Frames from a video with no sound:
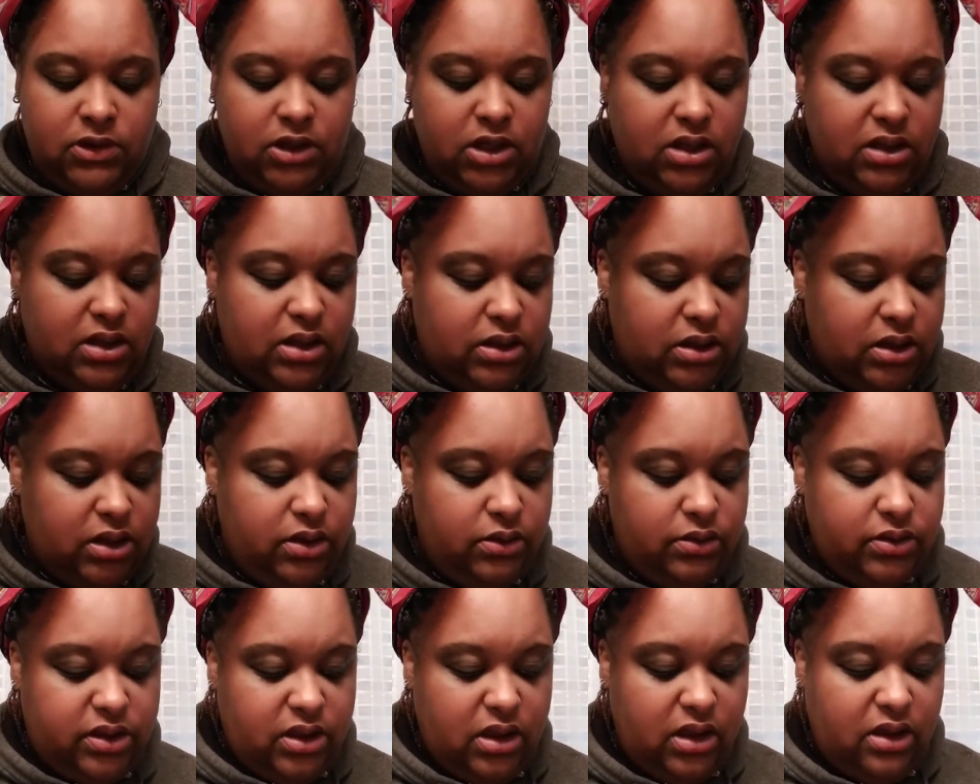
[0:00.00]
I'm gonna have to
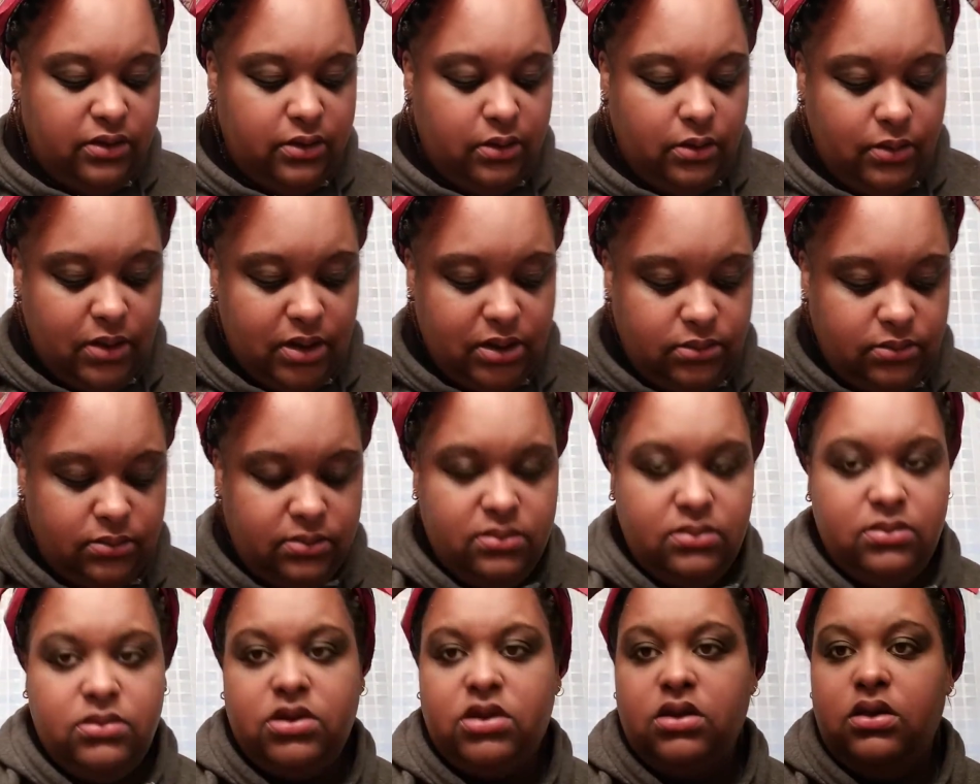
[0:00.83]
use the other one
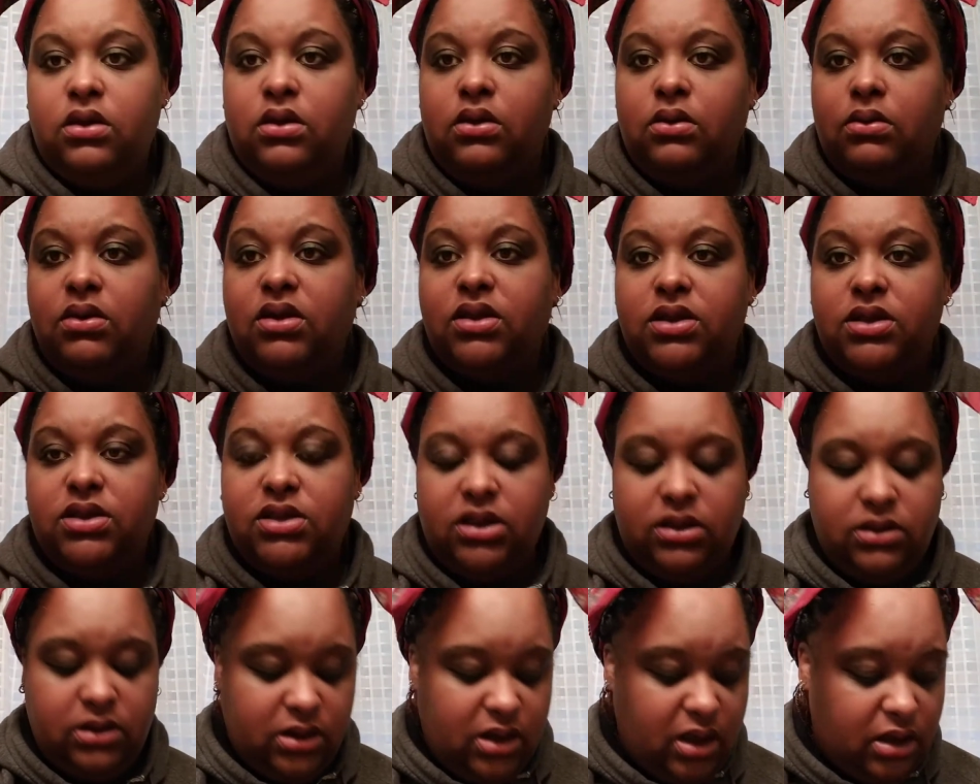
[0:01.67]
so you can really
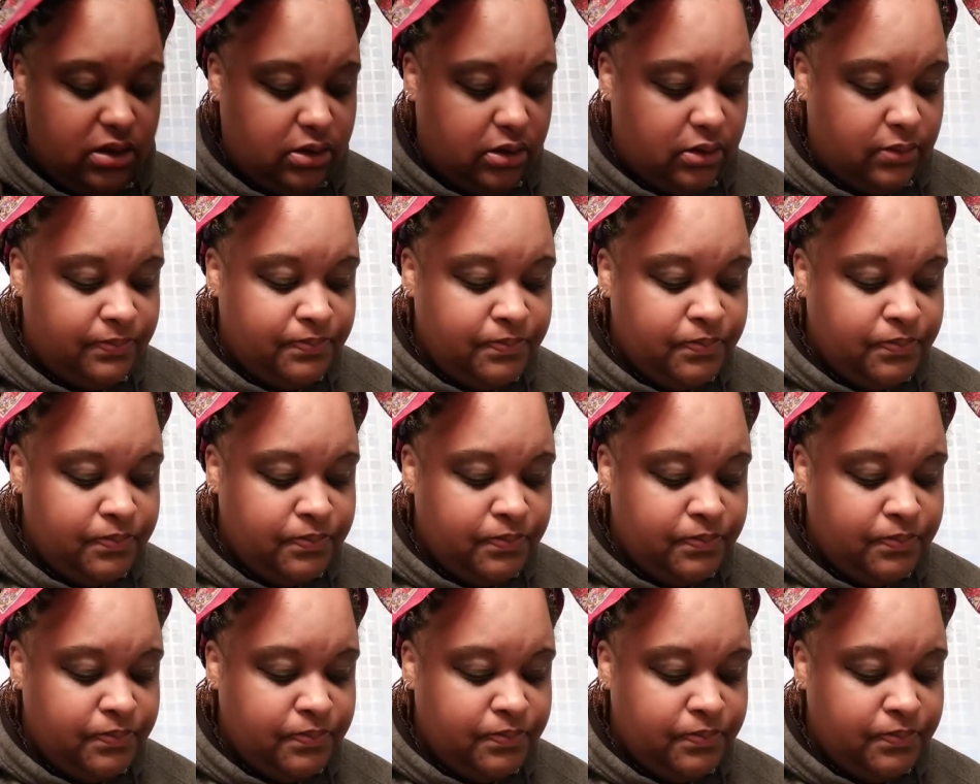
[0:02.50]
see the color.